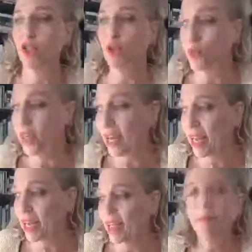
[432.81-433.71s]

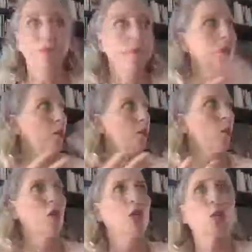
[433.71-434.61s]
storyline. The
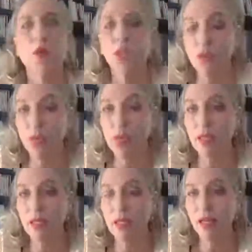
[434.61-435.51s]
world wasn't
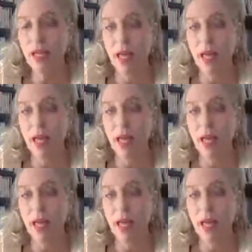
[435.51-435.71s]
real.